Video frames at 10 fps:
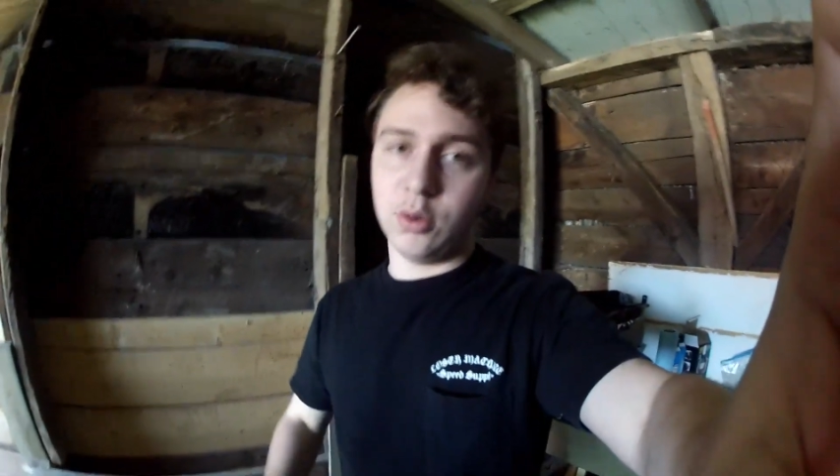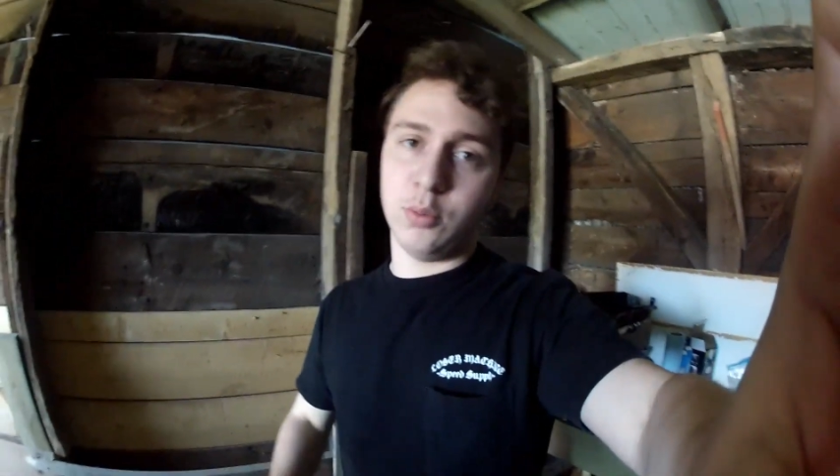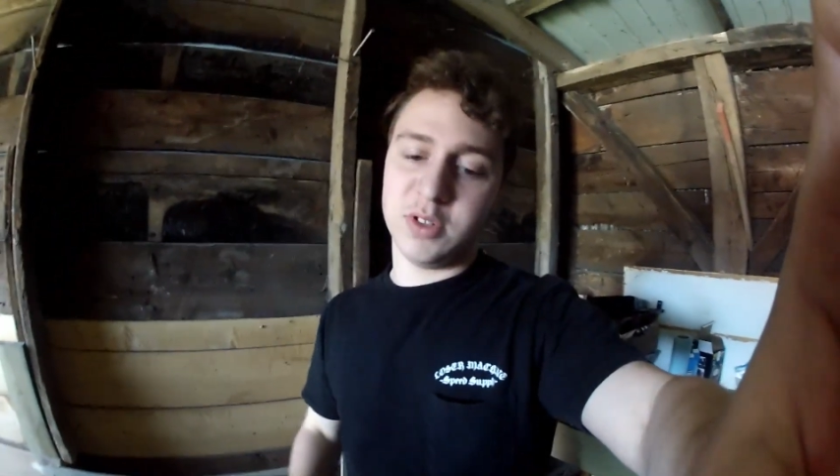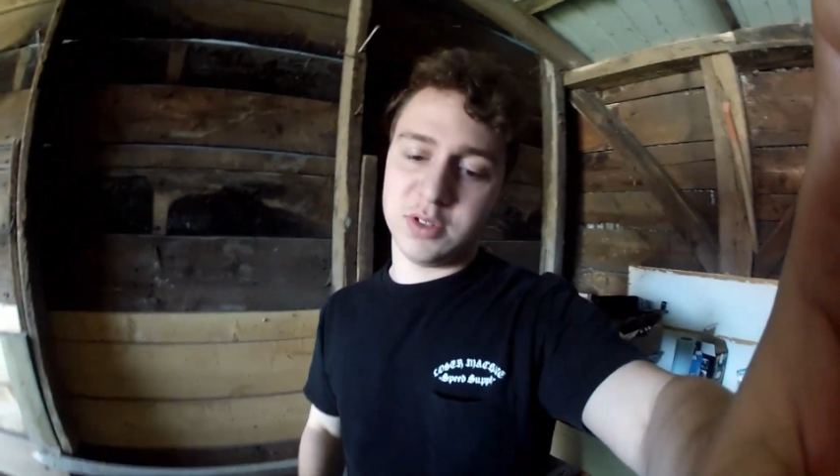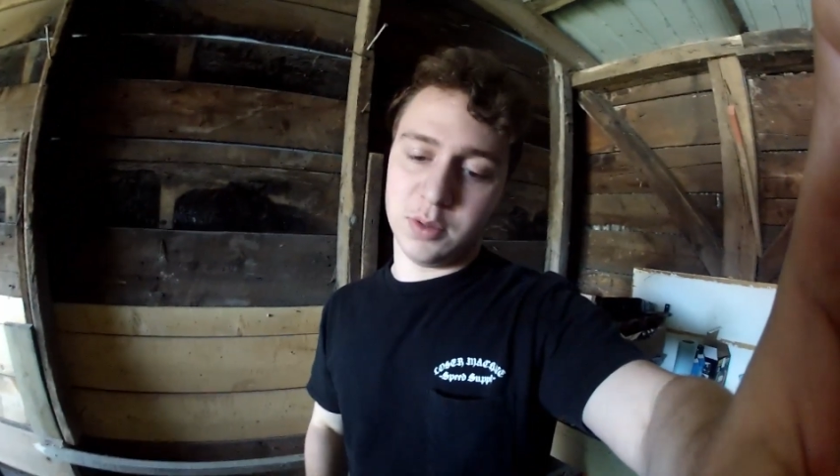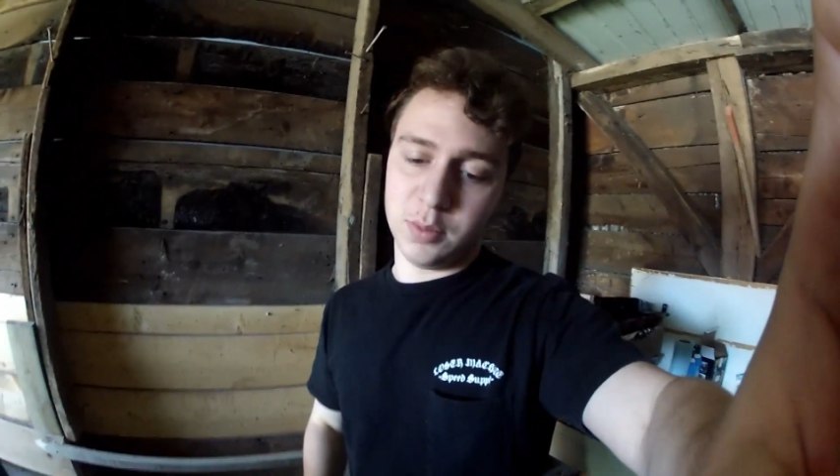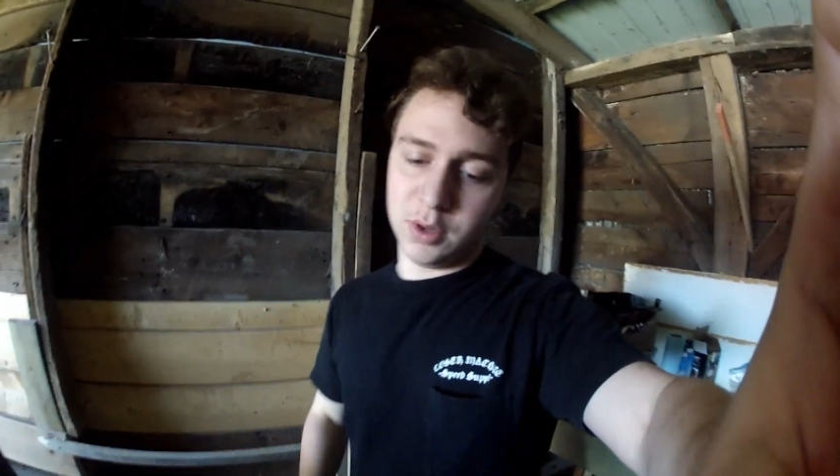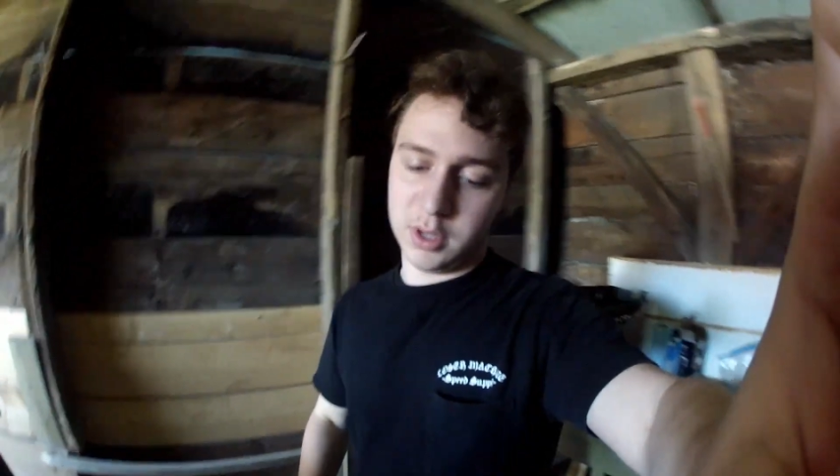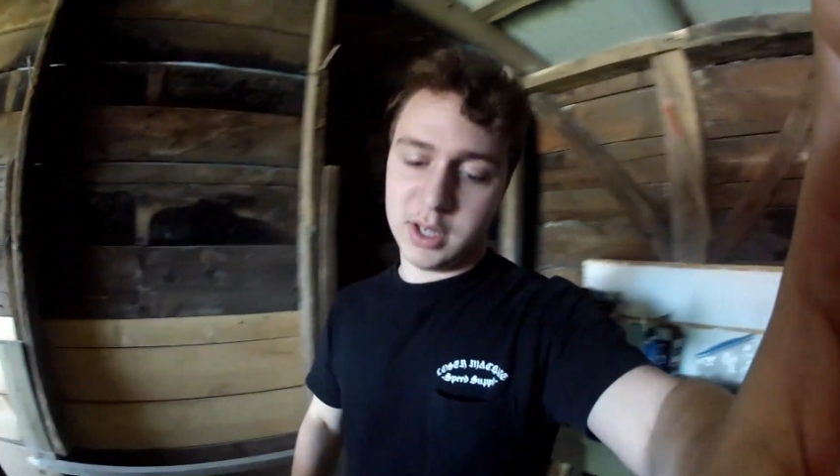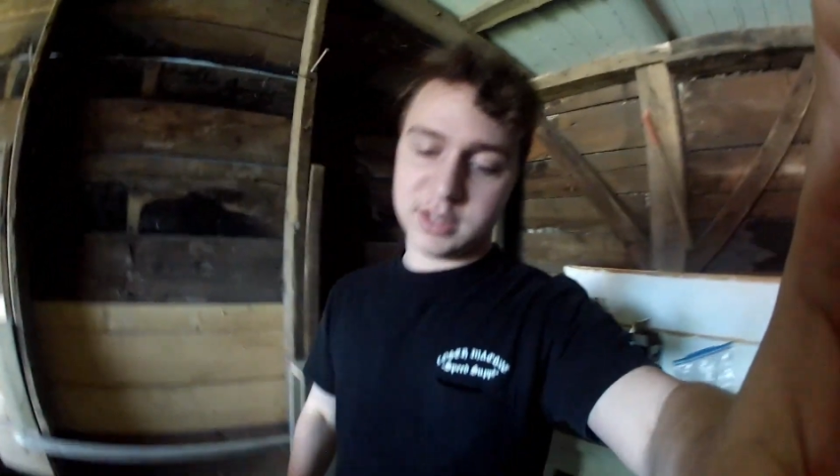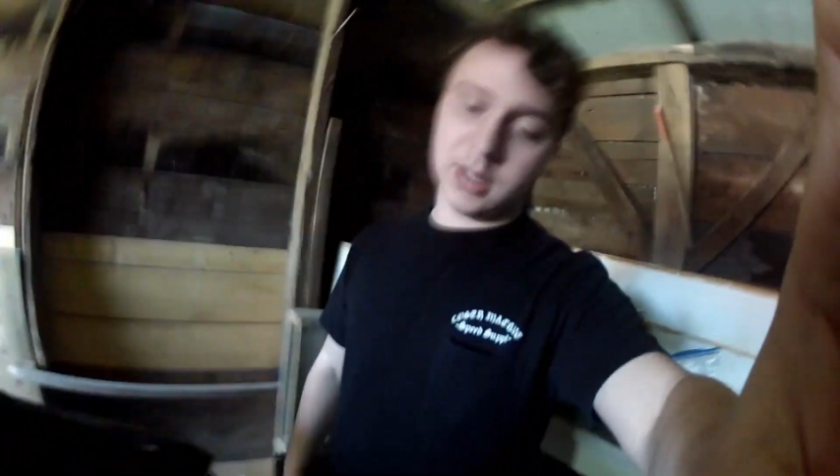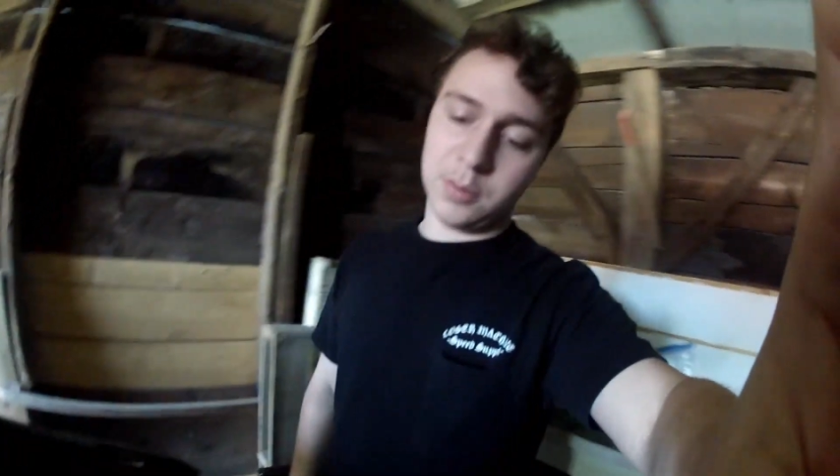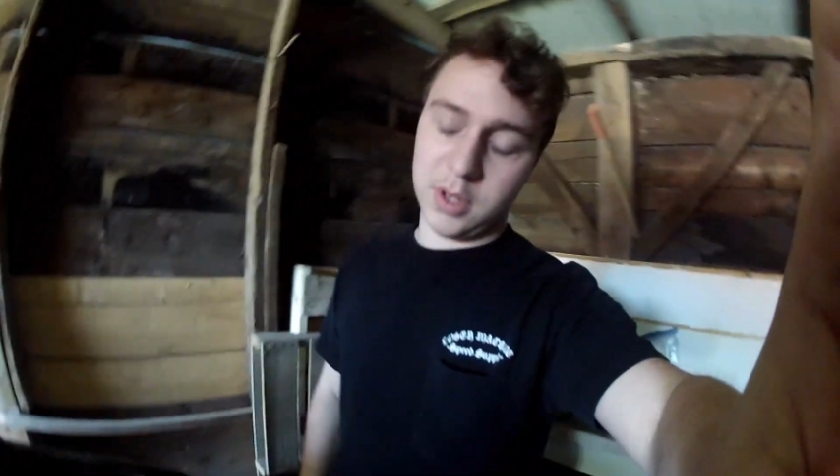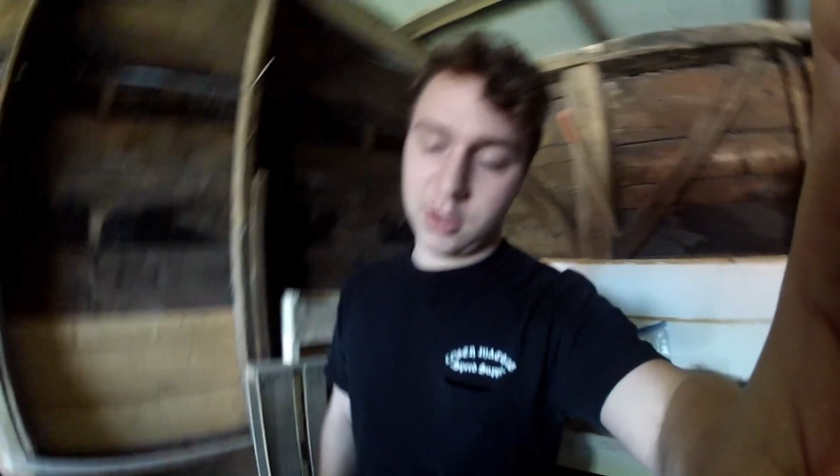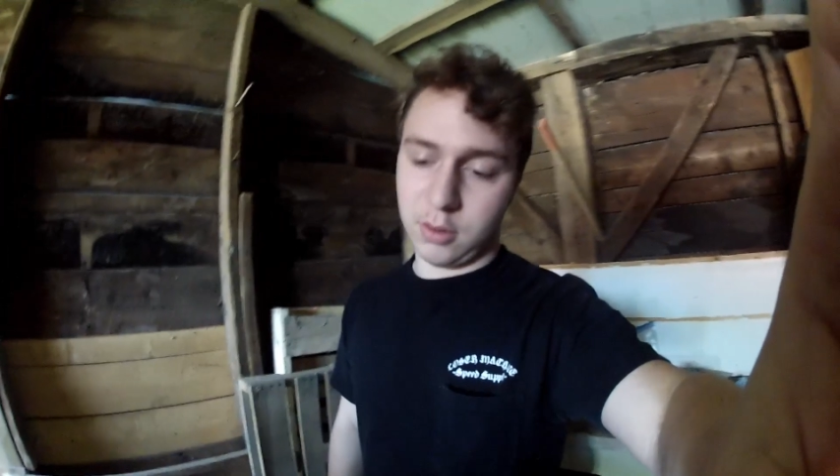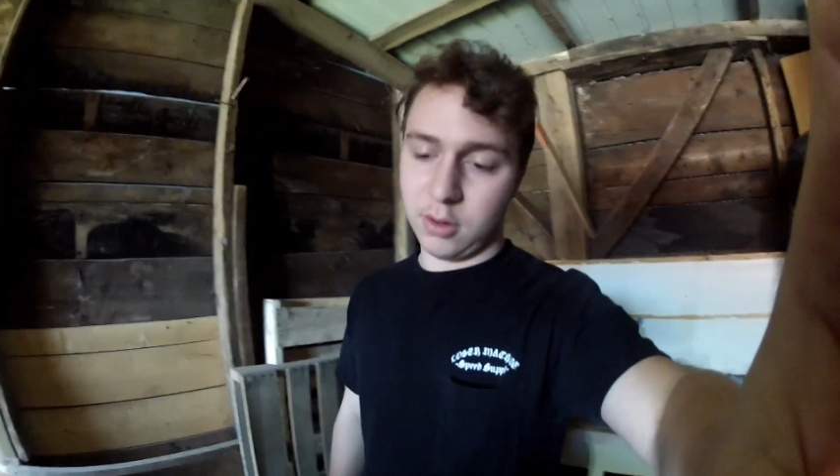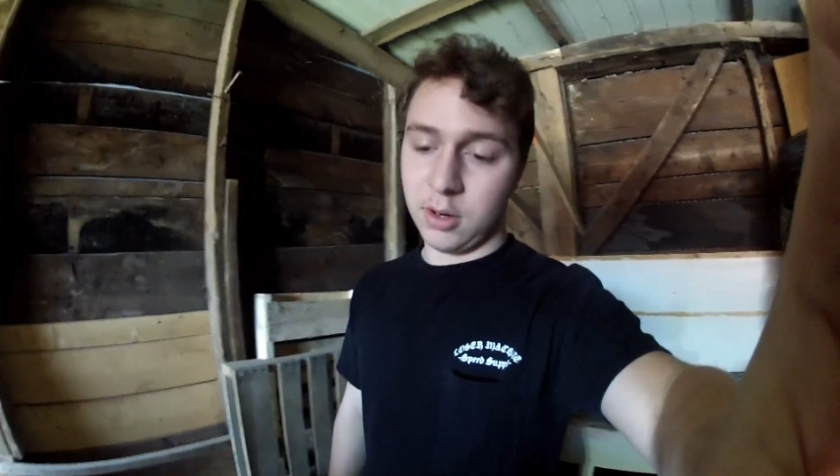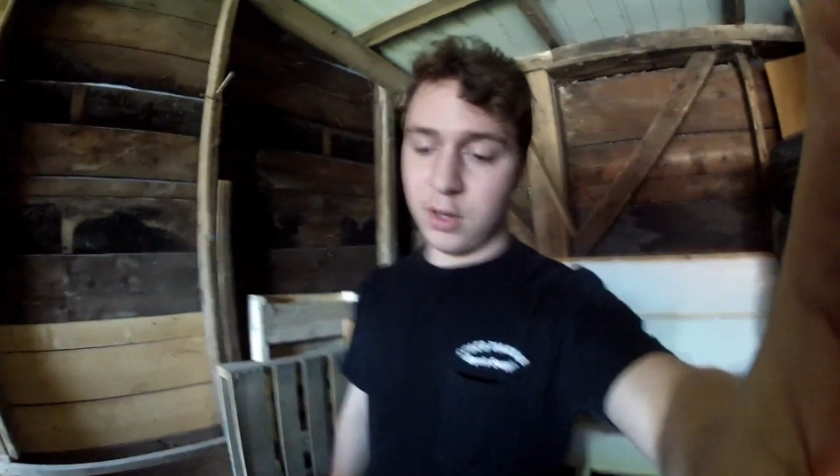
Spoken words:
with some gasket maker